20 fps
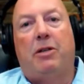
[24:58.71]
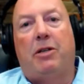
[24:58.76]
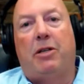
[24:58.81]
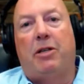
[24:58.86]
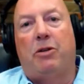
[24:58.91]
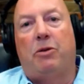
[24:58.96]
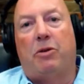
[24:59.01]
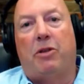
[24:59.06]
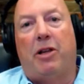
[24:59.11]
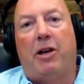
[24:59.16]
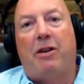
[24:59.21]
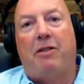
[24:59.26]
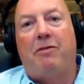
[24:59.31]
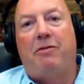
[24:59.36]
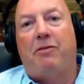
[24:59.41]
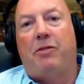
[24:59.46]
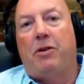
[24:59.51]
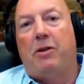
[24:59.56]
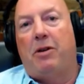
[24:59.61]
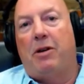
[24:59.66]

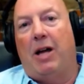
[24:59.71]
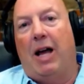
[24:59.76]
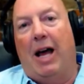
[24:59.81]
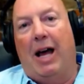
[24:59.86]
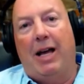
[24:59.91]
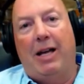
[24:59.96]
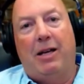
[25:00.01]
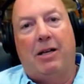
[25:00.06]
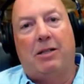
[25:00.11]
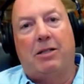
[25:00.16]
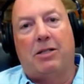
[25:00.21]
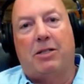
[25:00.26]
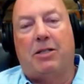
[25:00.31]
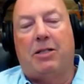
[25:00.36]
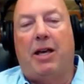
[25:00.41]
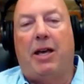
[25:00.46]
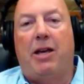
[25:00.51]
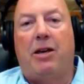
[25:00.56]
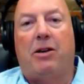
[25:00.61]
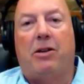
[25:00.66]
love, they're high on the
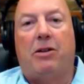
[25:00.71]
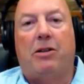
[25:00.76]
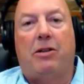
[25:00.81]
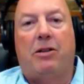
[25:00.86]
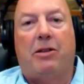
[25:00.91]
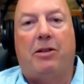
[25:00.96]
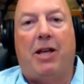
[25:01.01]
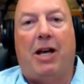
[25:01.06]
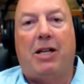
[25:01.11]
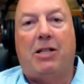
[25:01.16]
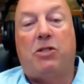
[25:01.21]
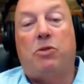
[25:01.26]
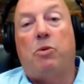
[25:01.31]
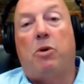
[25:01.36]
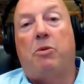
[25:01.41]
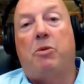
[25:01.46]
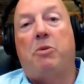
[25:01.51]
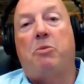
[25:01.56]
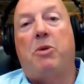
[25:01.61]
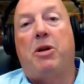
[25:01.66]
scale. That's
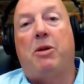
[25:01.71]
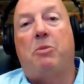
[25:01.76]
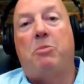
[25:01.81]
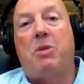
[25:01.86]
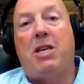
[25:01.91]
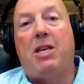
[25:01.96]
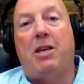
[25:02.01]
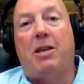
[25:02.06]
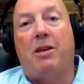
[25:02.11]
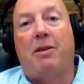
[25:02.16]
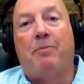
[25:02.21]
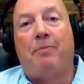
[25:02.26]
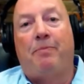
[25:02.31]
where we want to be.